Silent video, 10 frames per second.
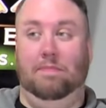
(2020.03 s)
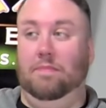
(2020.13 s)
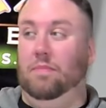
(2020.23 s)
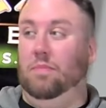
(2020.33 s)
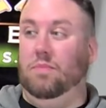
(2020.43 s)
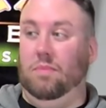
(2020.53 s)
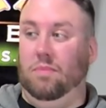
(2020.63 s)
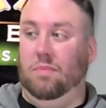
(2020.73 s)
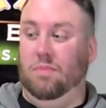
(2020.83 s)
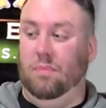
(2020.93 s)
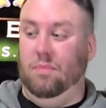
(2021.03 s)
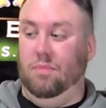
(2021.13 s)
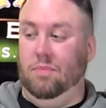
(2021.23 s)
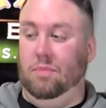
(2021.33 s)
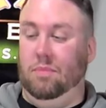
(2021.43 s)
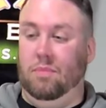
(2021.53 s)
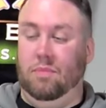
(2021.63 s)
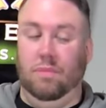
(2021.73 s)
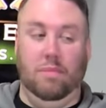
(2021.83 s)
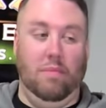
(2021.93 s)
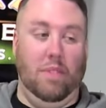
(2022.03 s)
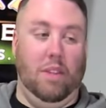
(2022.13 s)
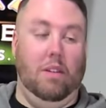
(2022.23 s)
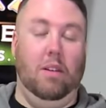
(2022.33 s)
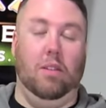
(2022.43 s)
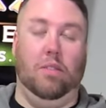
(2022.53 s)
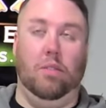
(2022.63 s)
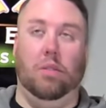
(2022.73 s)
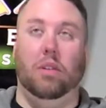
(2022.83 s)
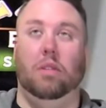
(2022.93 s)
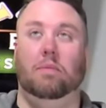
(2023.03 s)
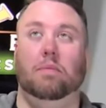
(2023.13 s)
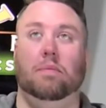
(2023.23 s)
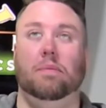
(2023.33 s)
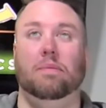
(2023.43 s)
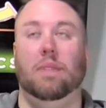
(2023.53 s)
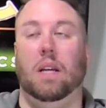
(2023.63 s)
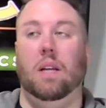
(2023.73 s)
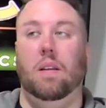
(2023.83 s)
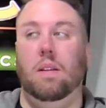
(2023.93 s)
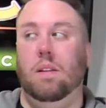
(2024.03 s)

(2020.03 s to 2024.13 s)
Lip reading: This person isn't speaking.